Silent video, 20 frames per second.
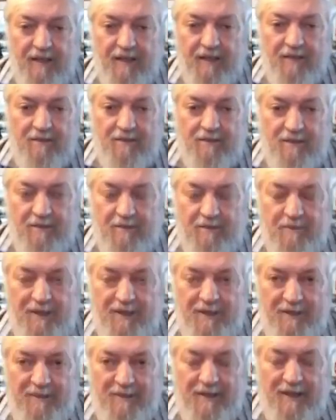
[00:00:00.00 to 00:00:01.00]
There's a,
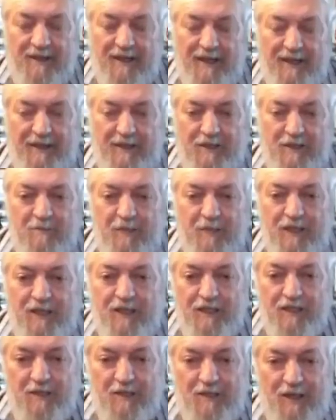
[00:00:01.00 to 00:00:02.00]
I'll just
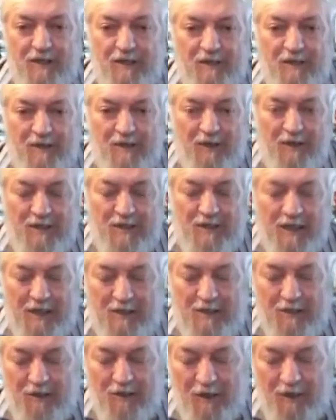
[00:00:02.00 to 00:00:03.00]
mention this, I can't stay
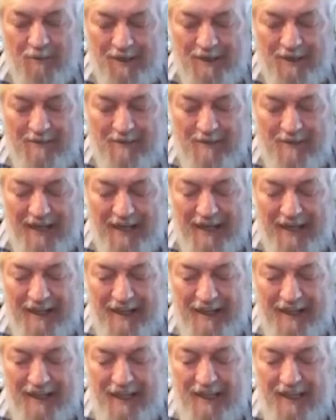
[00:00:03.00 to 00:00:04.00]
too long, but
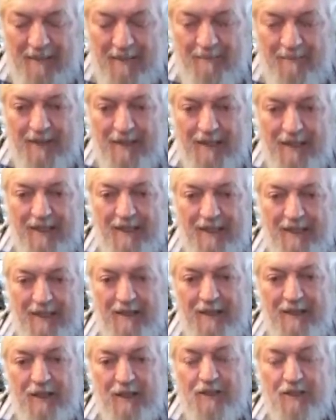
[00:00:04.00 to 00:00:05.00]
the
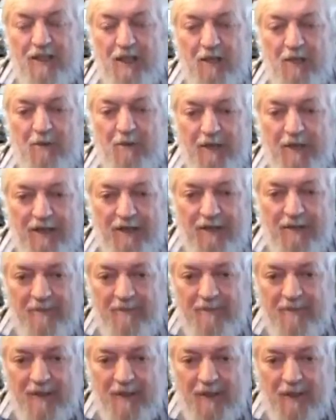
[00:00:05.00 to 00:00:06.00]
Otanikwa
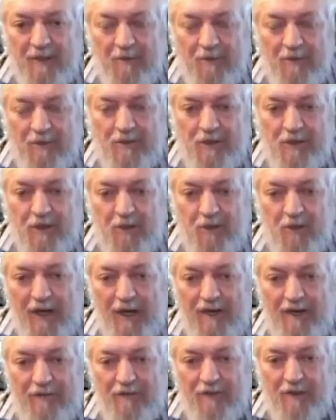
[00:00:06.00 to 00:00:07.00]
was on her
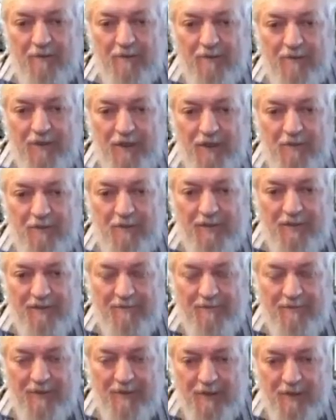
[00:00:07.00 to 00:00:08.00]
way from Durban
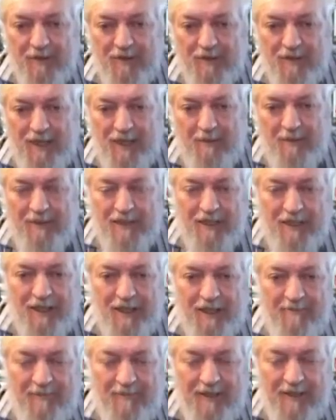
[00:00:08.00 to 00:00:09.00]
to
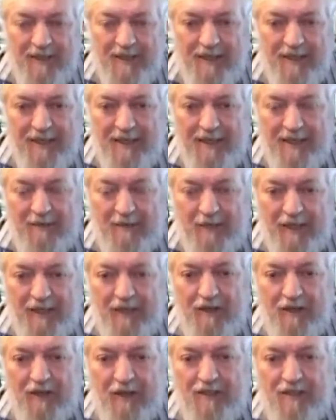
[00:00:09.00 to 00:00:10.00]
Simonstown, where
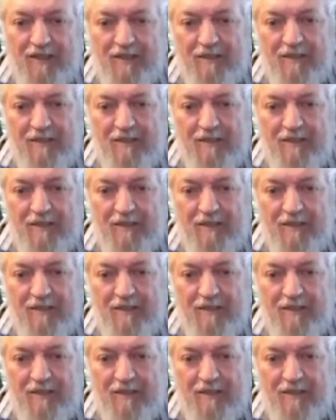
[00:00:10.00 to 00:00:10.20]
they got